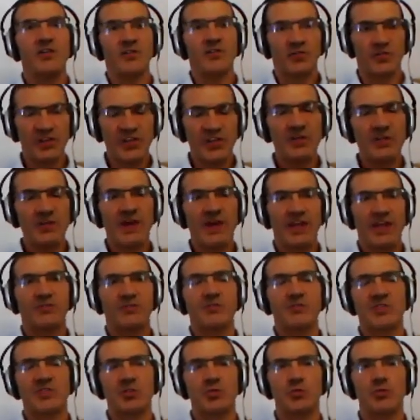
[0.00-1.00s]
feedback
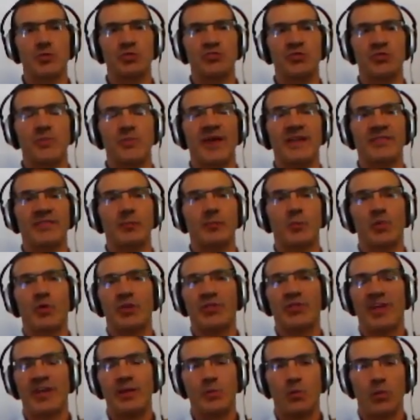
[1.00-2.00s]
from schools about
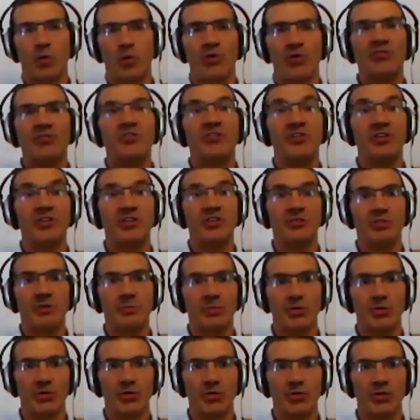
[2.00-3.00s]
what they wanted in the
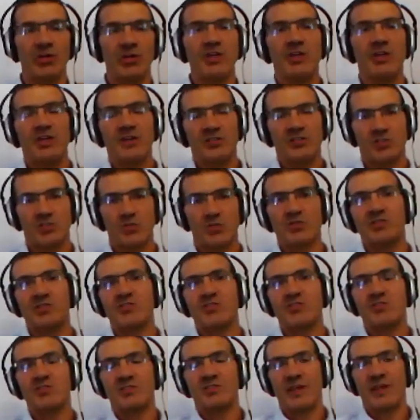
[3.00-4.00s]
report to
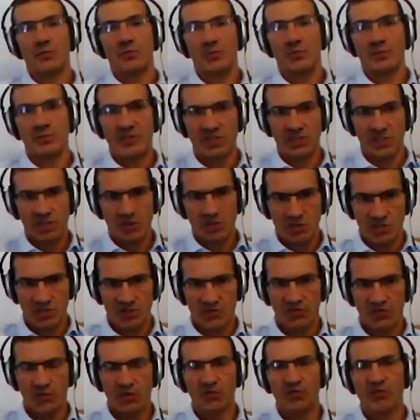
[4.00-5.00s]
us that would be
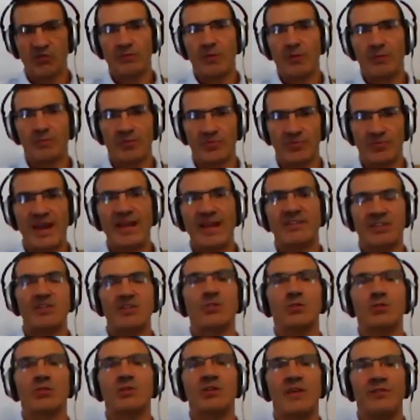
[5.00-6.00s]
useful from a
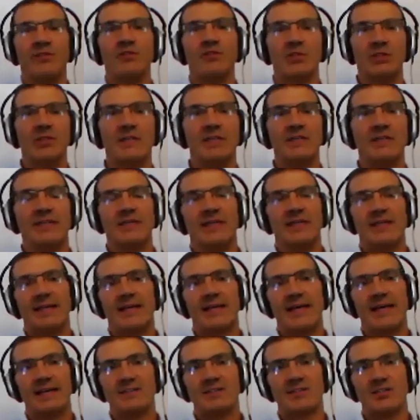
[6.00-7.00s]
practical level.
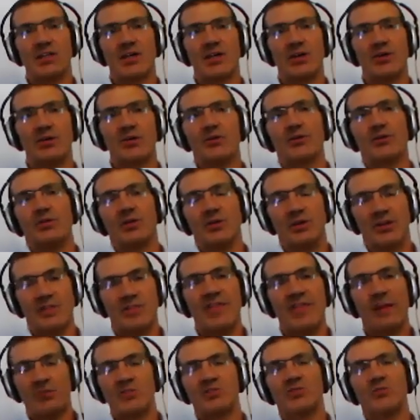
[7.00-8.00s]
So
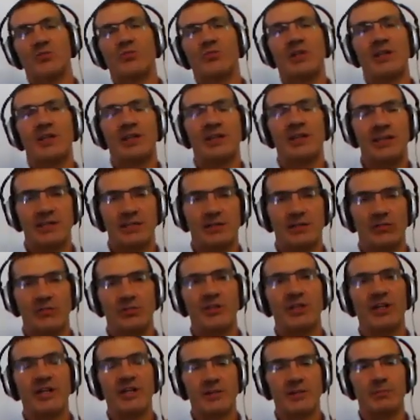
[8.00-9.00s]
that was really,
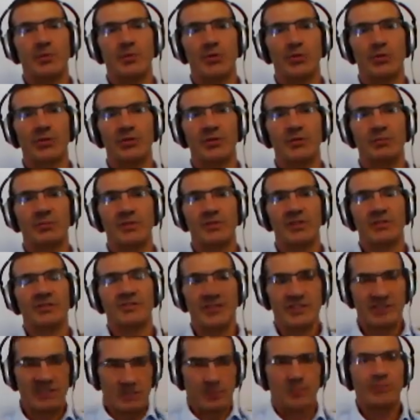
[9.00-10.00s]
really important
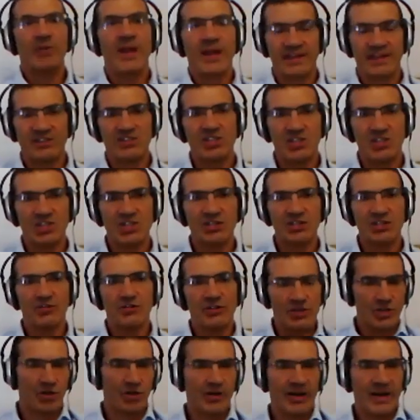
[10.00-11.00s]
because as a
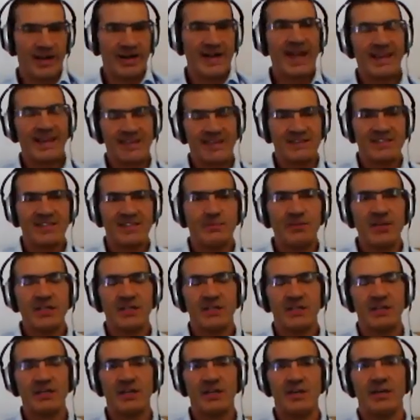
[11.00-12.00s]
practitioner and not an
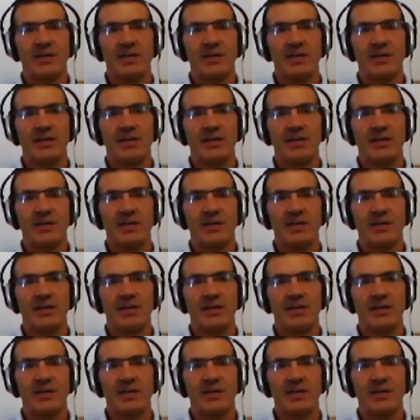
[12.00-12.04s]
academic,